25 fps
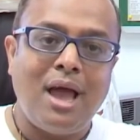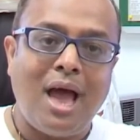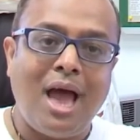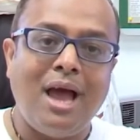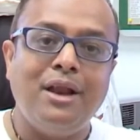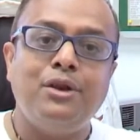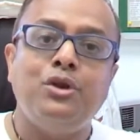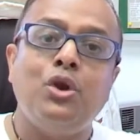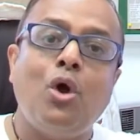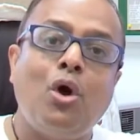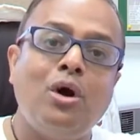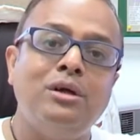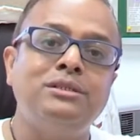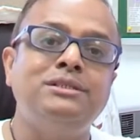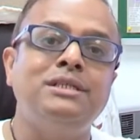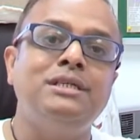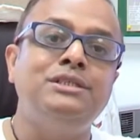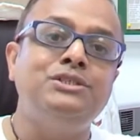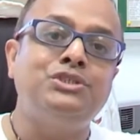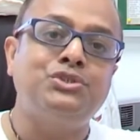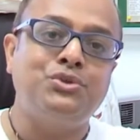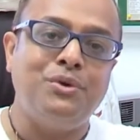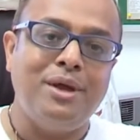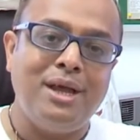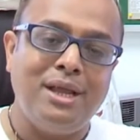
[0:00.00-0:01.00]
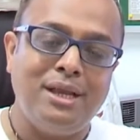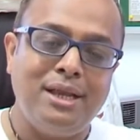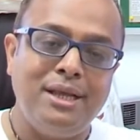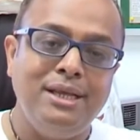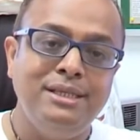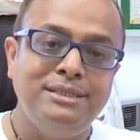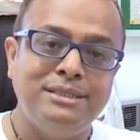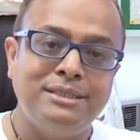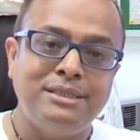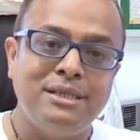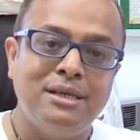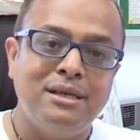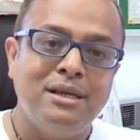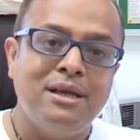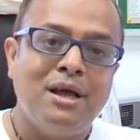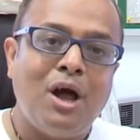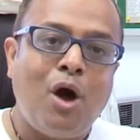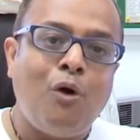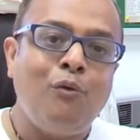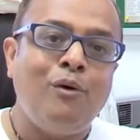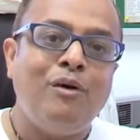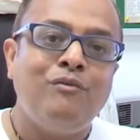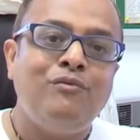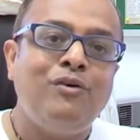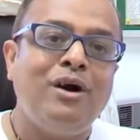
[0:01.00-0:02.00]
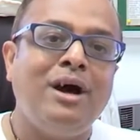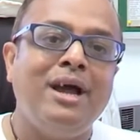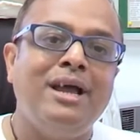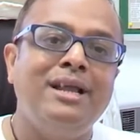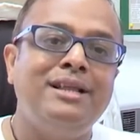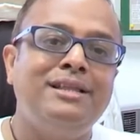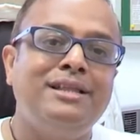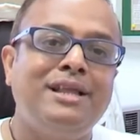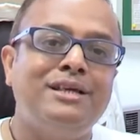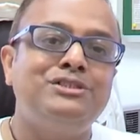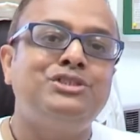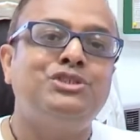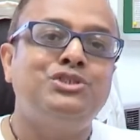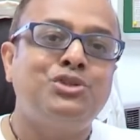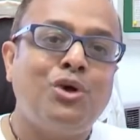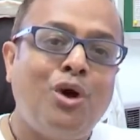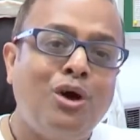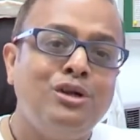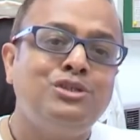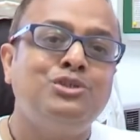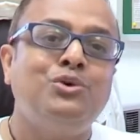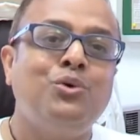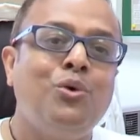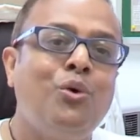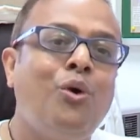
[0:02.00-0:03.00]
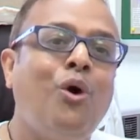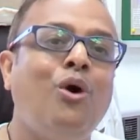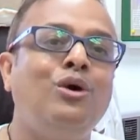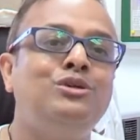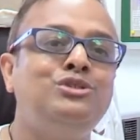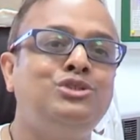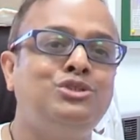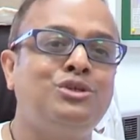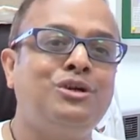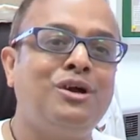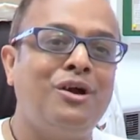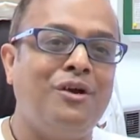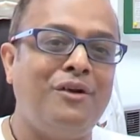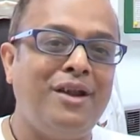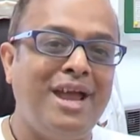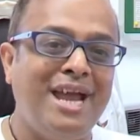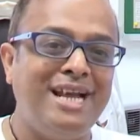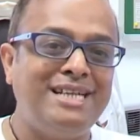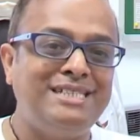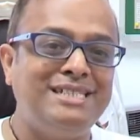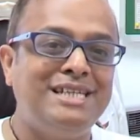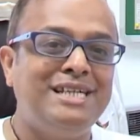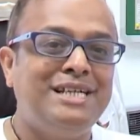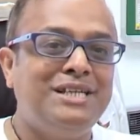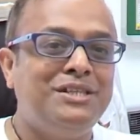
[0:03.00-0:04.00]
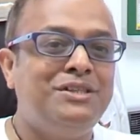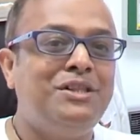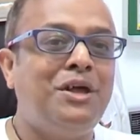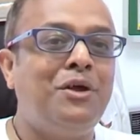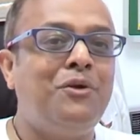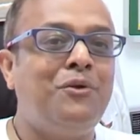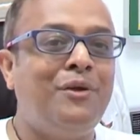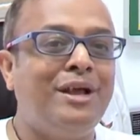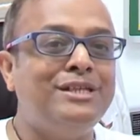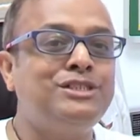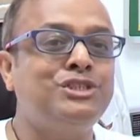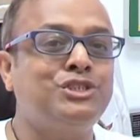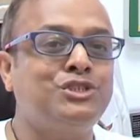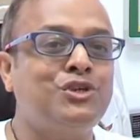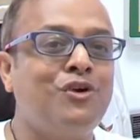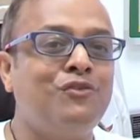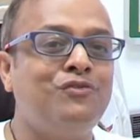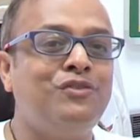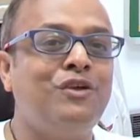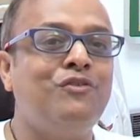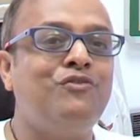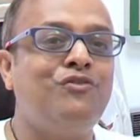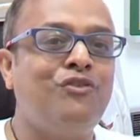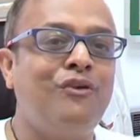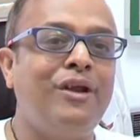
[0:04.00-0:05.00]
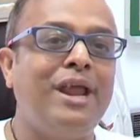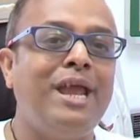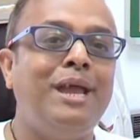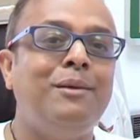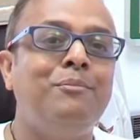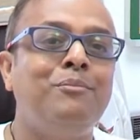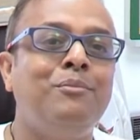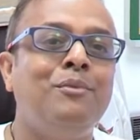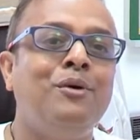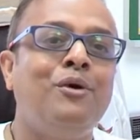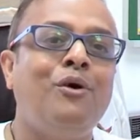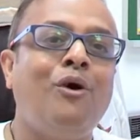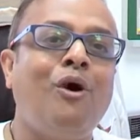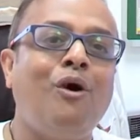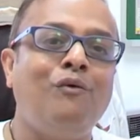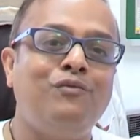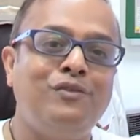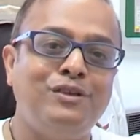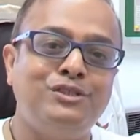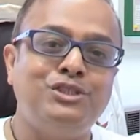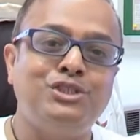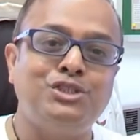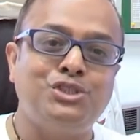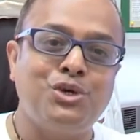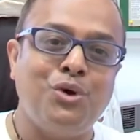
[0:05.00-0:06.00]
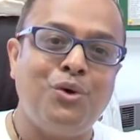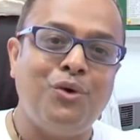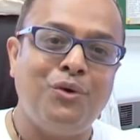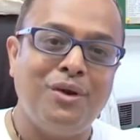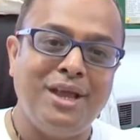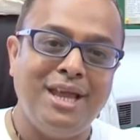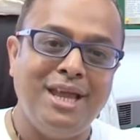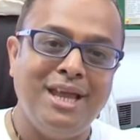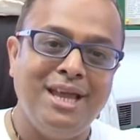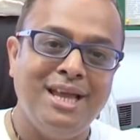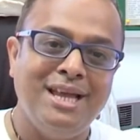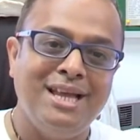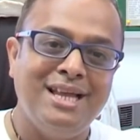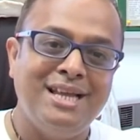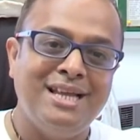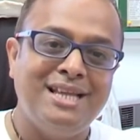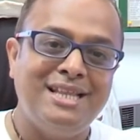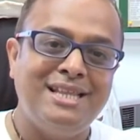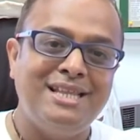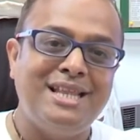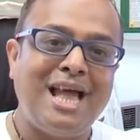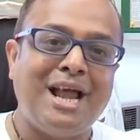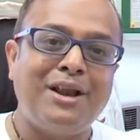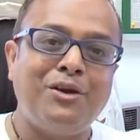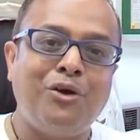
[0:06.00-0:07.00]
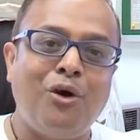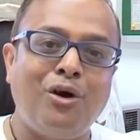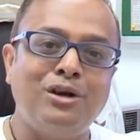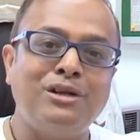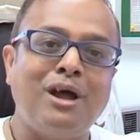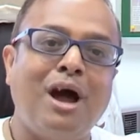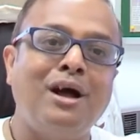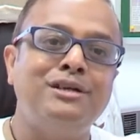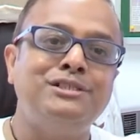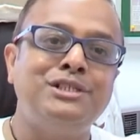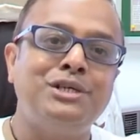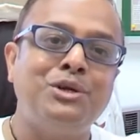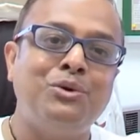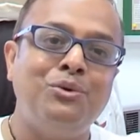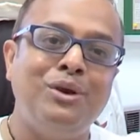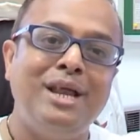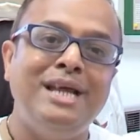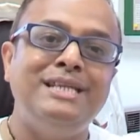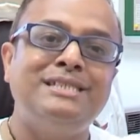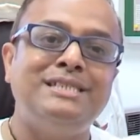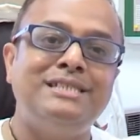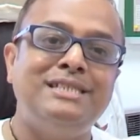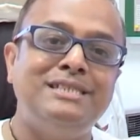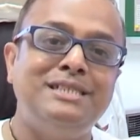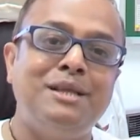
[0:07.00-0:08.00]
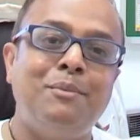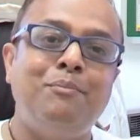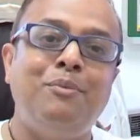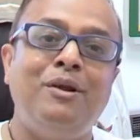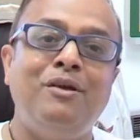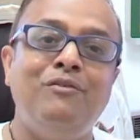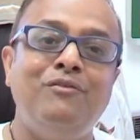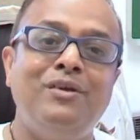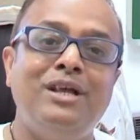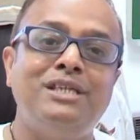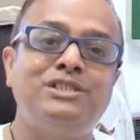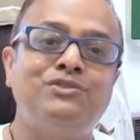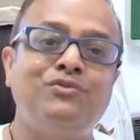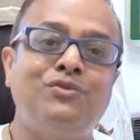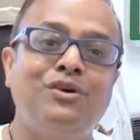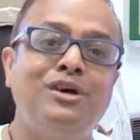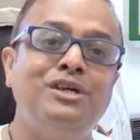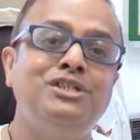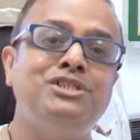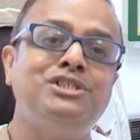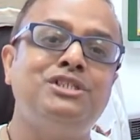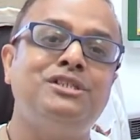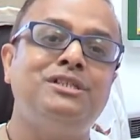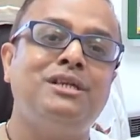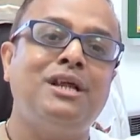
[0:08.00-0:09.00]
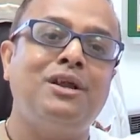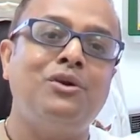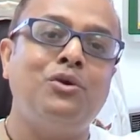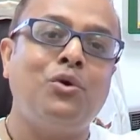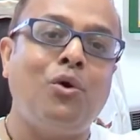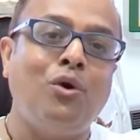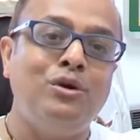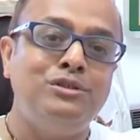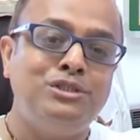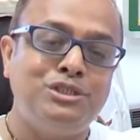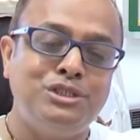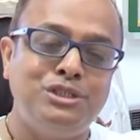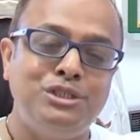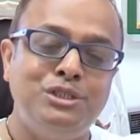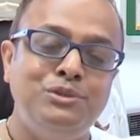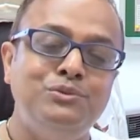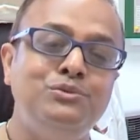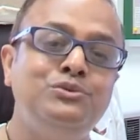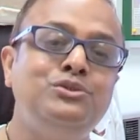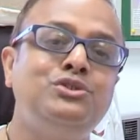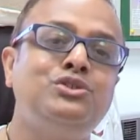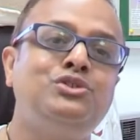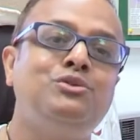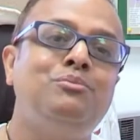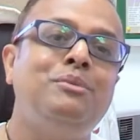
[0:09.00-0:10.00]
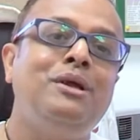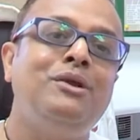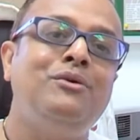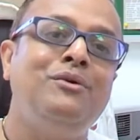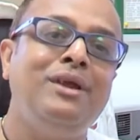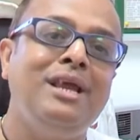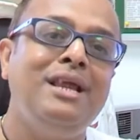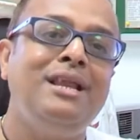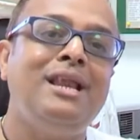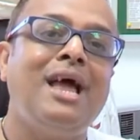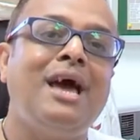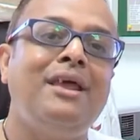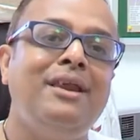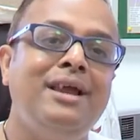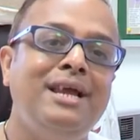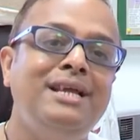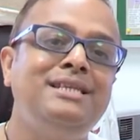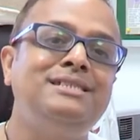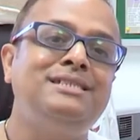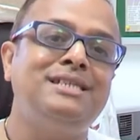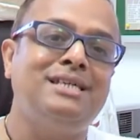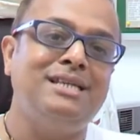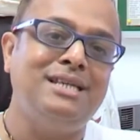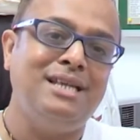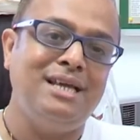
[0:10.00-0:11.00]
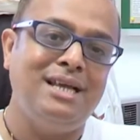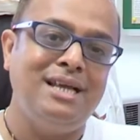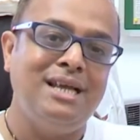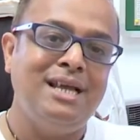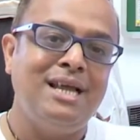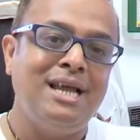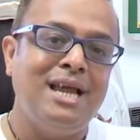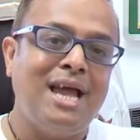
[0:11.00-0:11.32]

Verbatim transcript: and not Israelis. However, it does not go on to correct the rest of the frame of the story that got articulated in the previous version and continues to be re-narrated.